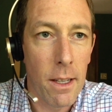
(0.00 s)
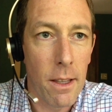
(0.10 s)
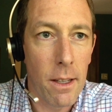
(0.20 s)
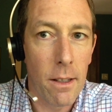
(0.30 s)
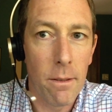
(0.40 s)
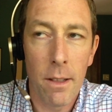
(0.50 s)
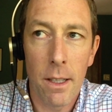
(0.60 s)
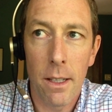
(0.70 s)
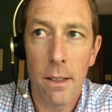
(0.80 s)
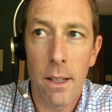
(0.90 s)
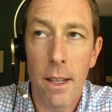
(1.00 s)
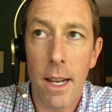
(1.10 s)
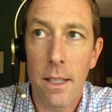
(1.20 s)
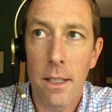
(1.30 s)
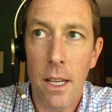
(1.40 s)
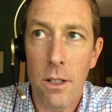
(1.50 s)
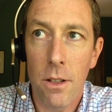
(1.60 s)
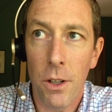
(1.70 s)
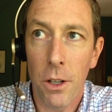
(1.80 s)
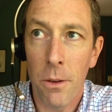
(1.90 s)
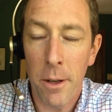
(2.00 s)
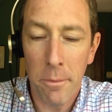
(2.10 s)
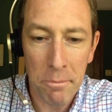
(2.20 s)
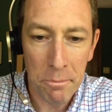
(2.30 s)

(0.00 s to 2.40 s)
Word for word: in the in the in the next stages of your career.